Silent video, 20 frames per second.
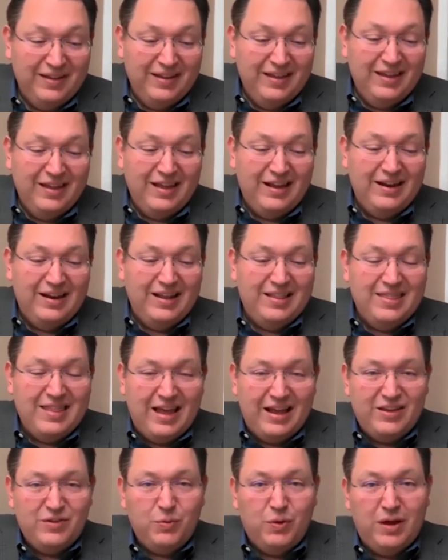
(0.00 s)
And
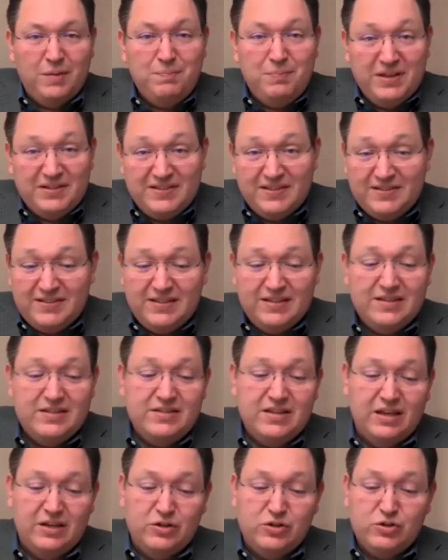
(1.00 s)
that's why
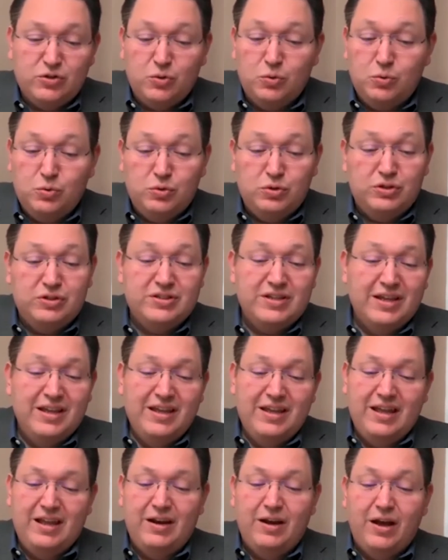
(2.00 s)
businesses and schools
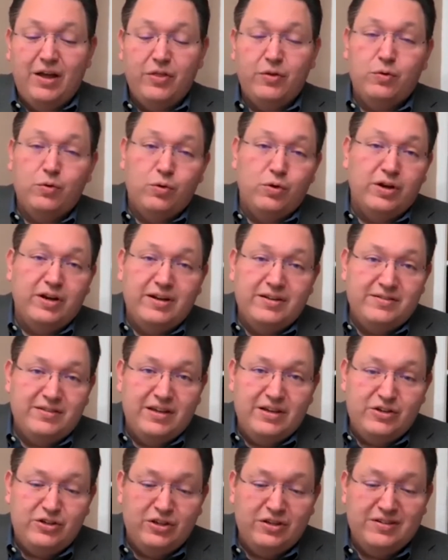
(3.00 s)
and other
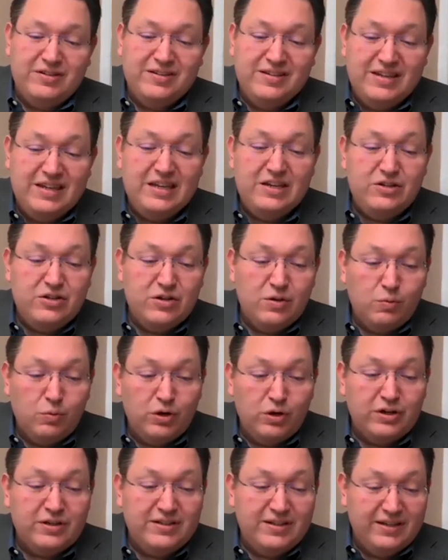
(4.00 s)
organizations need to
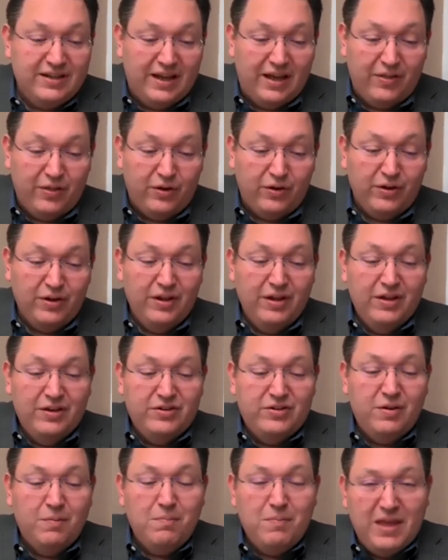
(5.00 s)
work together
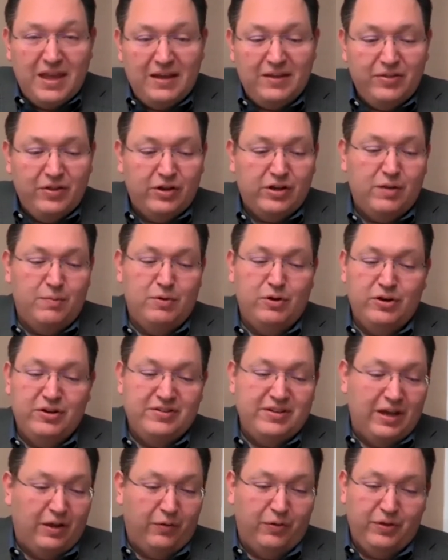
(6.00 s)
to make their communities
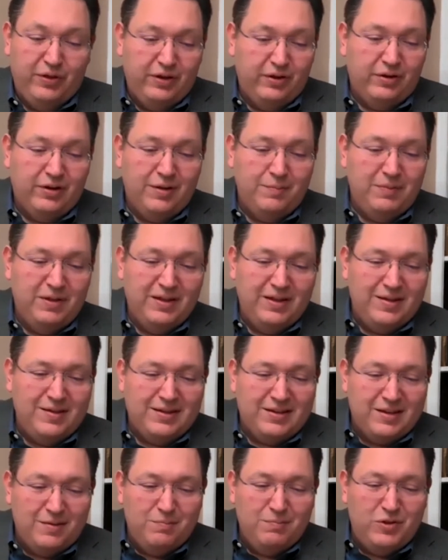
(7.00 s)
healthier. I mean,
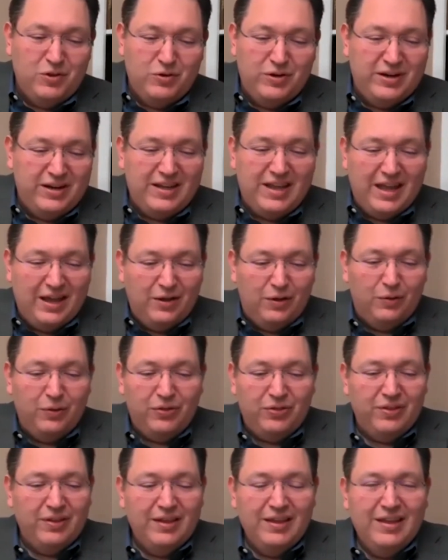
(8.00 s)
community health,
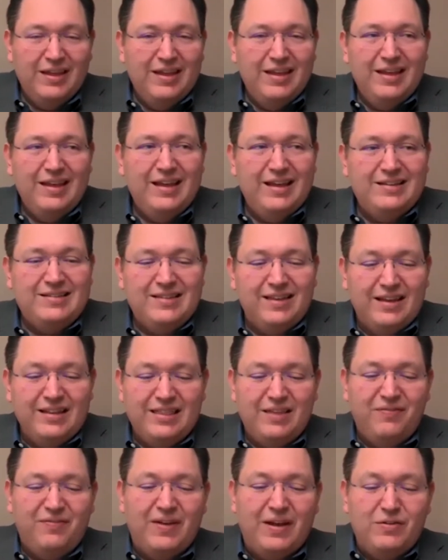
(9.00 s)
it's like
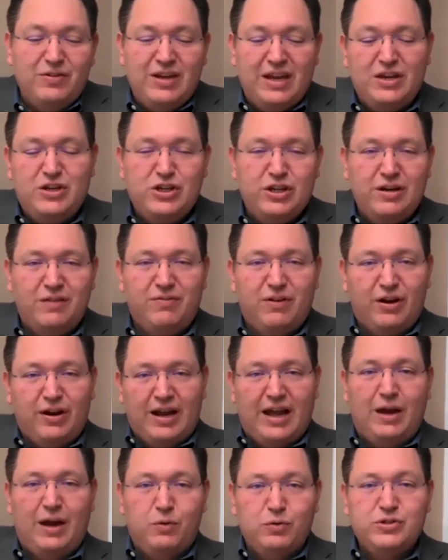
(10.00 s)
the foundation of our
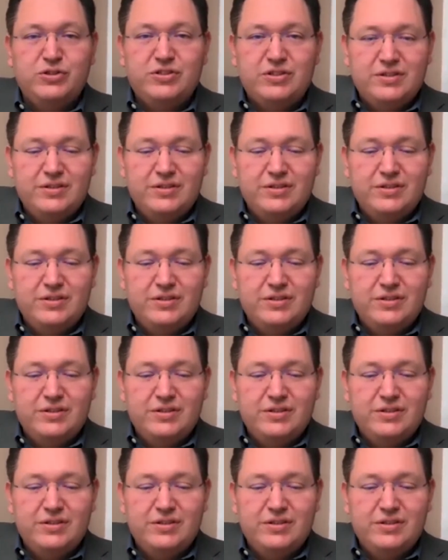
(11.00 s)
house.